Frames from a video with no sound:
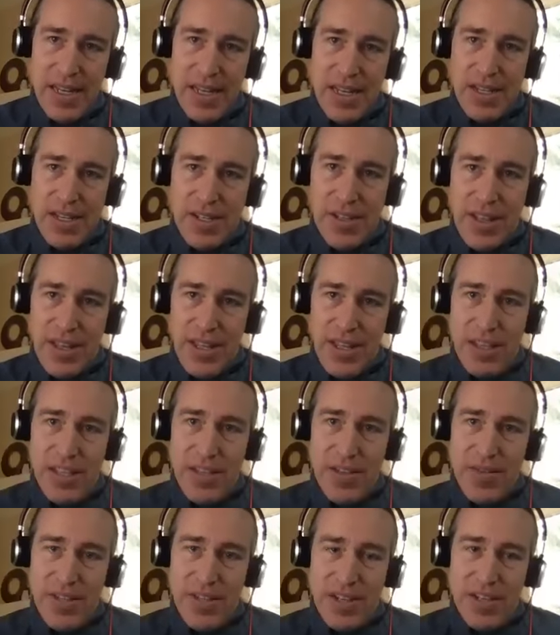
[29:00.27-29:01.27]
So that
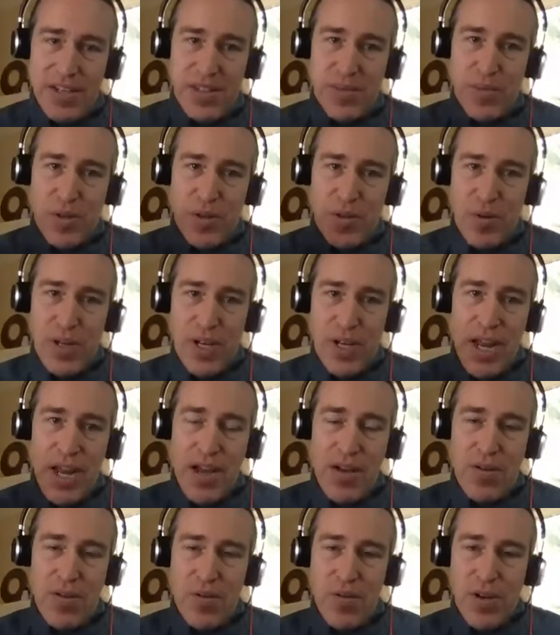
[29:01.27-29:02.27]
leaves us between
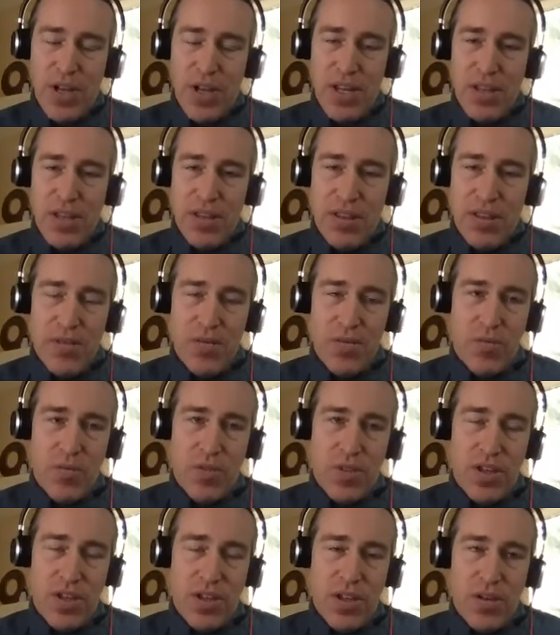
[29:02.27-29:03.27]
now and
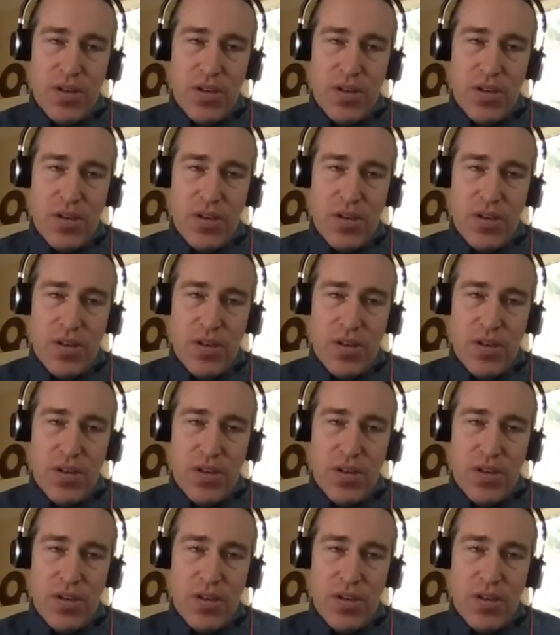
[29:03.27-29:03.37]
the